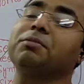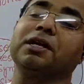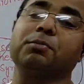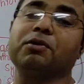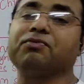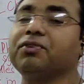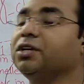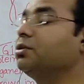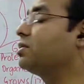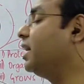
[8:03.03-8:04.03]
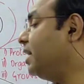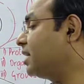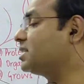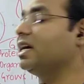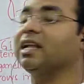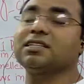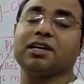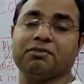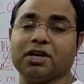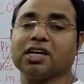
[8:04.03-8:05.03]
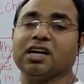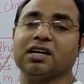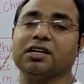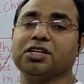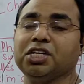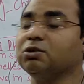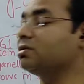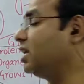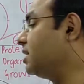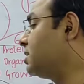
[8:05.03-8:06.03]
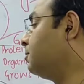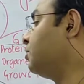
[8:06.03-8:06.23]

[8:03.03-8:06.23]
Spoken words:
made up of eukaryotic cells having a nucleus,